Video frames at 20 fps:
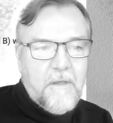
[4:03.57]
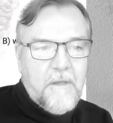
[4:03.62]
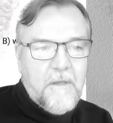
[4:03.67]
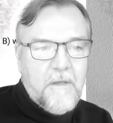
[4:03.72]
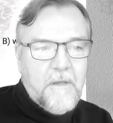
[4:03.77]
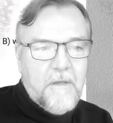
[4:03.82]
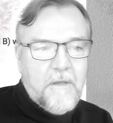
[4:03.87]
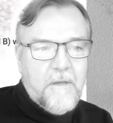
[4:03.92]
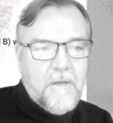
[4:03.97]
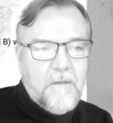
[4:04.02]

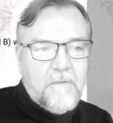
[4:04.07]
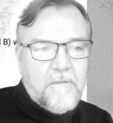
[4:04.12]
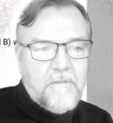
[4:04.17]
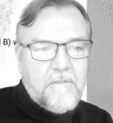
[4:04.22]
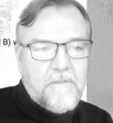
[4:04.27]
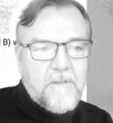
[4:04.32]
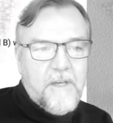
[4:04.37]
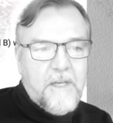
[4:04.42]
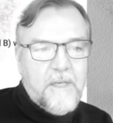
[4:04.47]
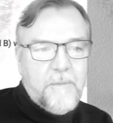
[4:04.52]

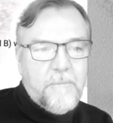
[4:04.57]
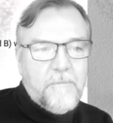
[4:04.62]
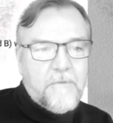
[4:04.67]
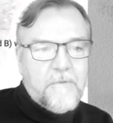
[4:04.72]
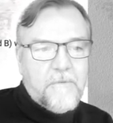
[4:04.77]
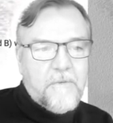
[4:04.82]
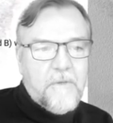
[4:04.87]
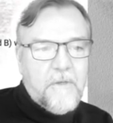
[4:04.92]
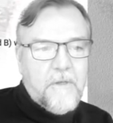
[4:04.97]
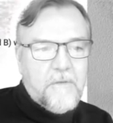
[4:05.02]

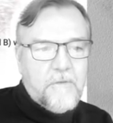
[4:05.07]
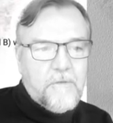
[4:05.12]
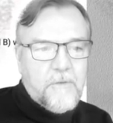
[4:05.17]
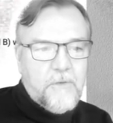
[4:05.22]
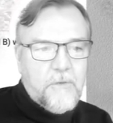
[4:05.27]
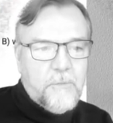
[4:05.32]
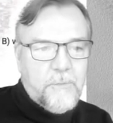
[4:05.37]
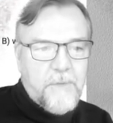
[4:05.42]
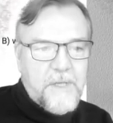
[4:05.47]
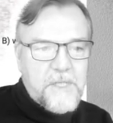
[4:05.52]
times, so
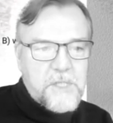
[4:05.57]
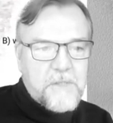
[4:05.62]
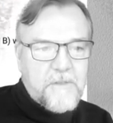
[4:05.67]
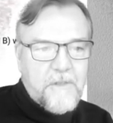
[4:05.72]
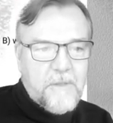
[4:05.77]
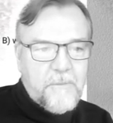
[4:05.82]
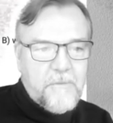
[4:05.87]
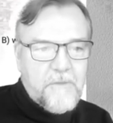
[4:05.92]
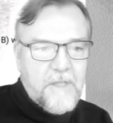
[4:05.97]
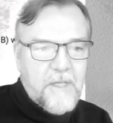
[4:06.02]
the wrench
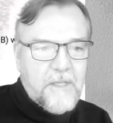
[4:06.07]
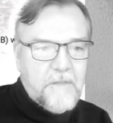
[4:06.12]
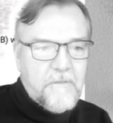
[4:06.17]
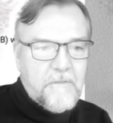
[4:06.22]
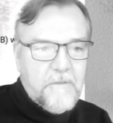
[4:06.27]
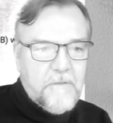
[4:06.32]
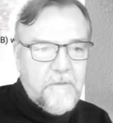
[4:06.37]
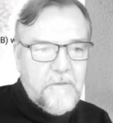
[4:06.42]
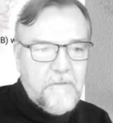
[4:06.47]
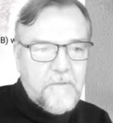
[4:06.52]
times the
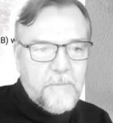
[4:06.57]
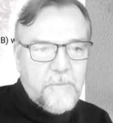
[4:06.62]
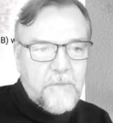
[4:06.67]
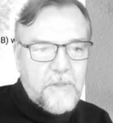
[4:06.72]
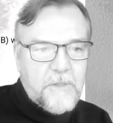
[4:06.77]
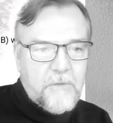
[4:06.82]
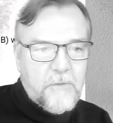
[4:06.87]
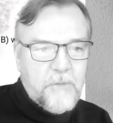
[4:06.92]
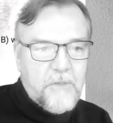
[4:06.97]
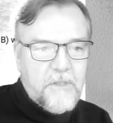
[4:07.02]
axis, and we
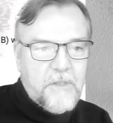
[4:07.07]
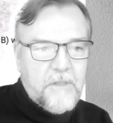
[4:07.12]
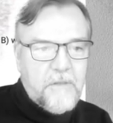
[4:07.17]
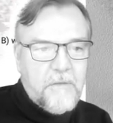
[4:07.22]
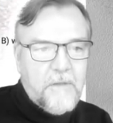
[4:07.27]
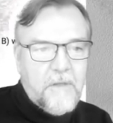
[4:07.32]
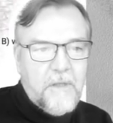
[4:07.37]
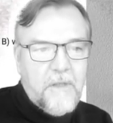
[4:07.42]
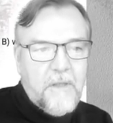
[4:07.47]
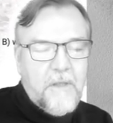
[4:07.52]
can do that
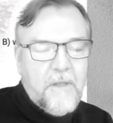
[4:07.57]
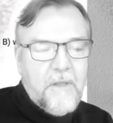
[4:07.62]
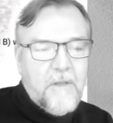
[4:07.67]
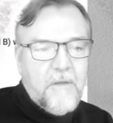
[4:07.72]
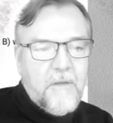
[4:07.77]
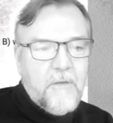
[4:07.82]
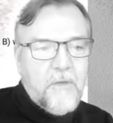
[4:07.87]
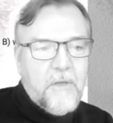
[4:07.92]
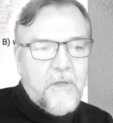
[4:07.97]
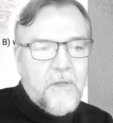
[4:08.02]

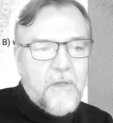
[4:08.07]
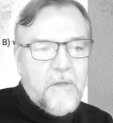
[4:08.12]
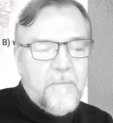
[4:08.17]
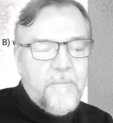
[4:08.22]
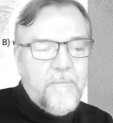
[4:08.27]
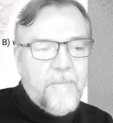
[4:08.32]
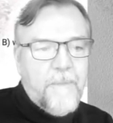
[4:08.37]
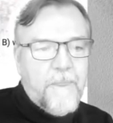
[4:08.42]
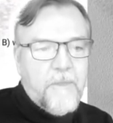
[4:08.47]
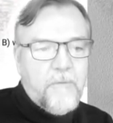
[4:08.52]

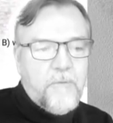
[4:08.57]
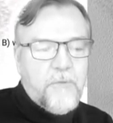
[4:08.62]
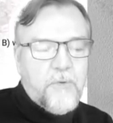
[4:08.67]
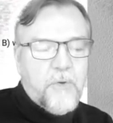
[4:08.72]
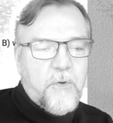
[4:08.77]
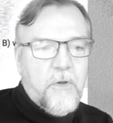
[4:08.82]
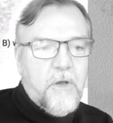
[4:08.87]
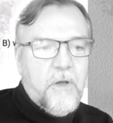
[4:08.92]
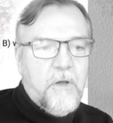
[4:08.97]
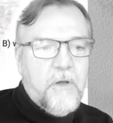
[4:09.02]

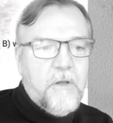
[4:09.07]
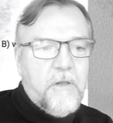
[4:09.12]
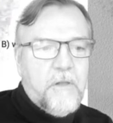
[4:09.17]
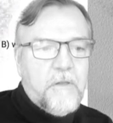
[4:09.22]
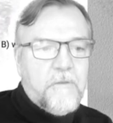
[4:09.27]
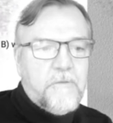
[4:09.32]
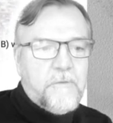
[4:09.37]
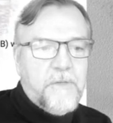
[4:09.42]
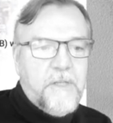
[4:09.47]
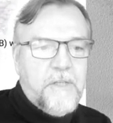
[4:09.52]
for
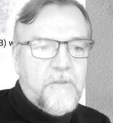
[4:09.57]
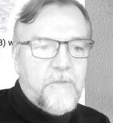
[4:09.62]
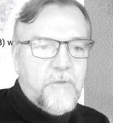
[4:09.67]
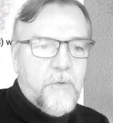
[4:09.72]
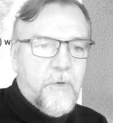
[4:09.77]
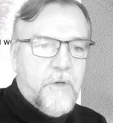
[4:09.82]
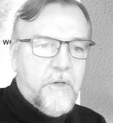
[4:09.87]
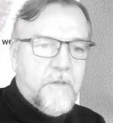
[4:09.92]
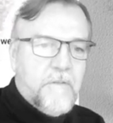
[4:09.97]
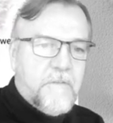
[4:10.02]
all 3
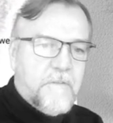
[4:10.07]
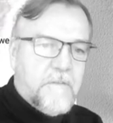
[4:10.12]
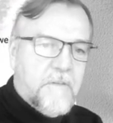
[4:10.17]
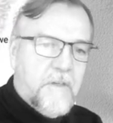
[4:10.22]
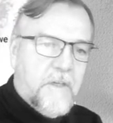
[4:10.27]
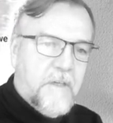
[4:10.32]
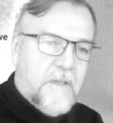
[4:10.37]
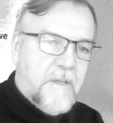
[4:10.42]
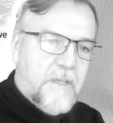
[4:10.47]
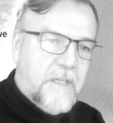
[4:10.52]
torques
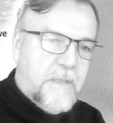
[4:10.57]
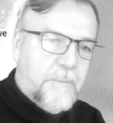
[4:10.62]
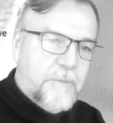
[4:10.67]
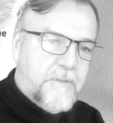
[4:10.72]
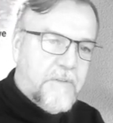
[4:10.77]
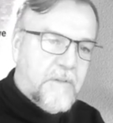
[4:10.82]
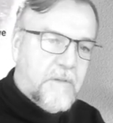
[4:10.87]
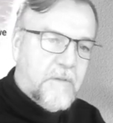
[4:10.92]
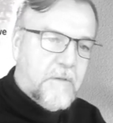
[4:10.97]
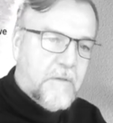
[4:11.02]
in a
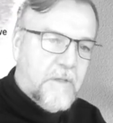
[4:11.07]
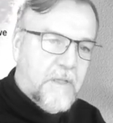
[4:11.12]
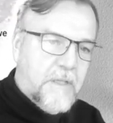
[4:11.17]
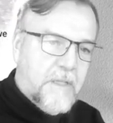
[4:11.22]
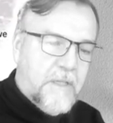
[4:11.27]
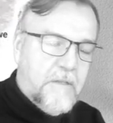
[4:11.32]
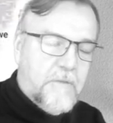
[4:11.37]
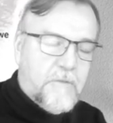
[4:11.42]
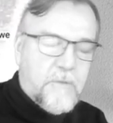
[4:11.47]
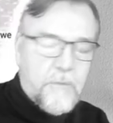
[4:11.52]
particular
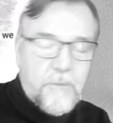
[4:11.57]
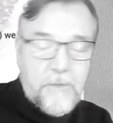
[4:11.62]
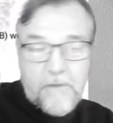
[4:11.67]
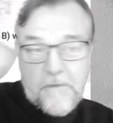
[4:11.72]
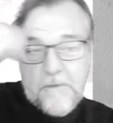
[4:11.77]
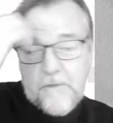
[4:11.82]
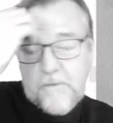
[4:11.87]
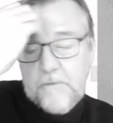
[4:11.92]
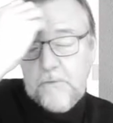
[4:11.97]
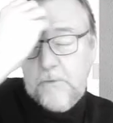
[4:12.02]
leg. So
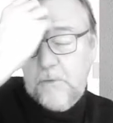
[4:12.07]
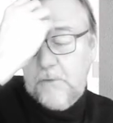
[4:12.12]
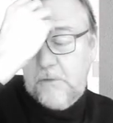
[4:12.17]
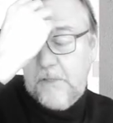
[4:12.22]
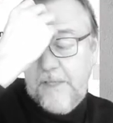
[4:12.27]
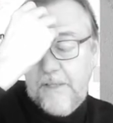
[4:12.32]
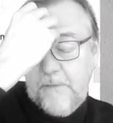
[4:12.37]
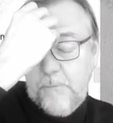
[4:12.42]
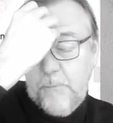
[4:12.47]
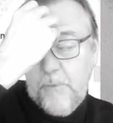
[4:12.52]
let's look
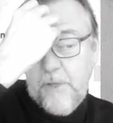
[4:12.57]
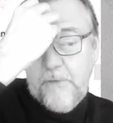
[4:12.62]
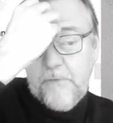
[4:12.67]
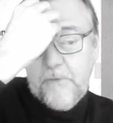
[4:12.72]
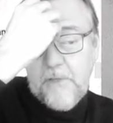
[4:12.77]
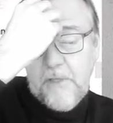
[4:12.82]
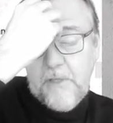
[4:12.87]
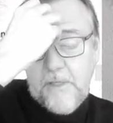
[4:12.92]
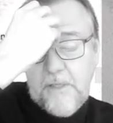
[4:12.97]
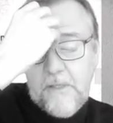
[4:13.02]
at one of
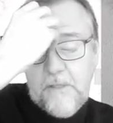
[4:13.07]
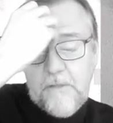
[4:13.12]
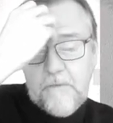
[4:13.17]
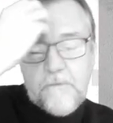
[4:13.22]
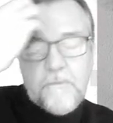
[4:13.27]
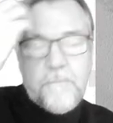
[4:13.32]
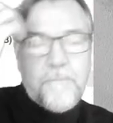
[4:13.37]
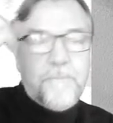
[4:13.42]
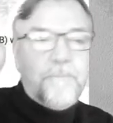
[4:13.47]
the legs,